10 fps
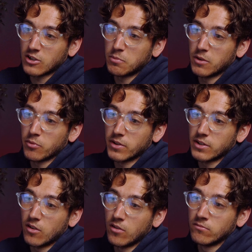just put the
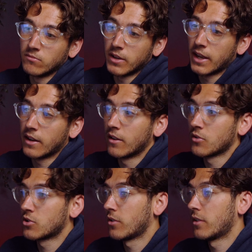preset on again and I'll
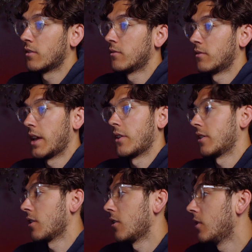show you. There you
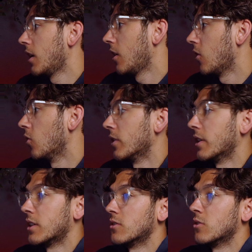go. All you'd
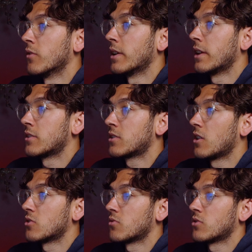need to do really, the
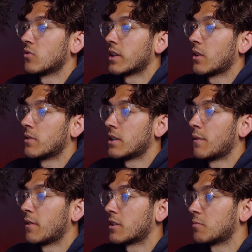sky's already sorted out, is
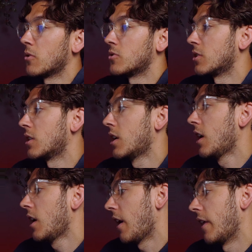lift the exposure,
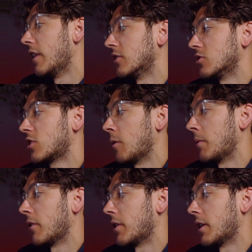and then I'd just come
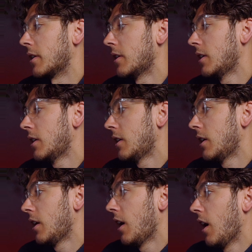down here,
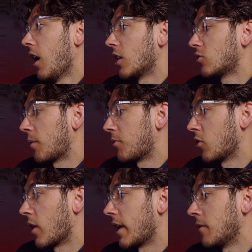I'd grab the
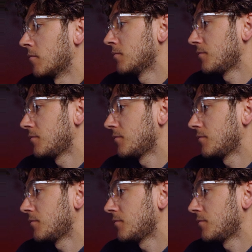grain,